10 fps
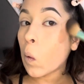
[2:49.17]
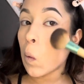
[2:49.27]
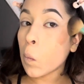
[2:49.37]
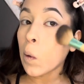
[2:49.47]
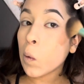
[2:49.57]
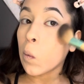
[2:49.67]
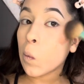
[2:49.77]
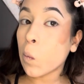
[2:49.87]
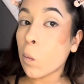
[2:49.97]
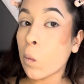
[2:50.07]
I'm not,
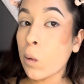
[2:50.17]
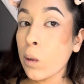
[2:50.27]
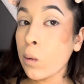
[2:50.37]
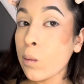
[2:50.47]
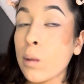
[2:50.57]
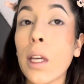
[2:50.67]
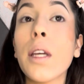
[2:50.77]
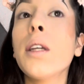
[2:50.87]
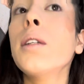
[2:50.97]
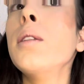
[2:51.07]
whoa,
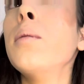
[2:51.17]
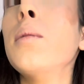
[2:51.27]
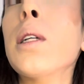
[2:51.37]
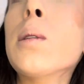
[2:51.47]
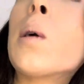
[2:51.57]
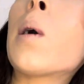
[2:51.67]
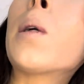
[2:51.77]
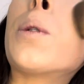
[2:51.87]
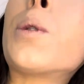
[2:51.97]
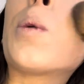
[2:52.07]
damn, that's
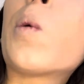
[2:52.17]
harsh,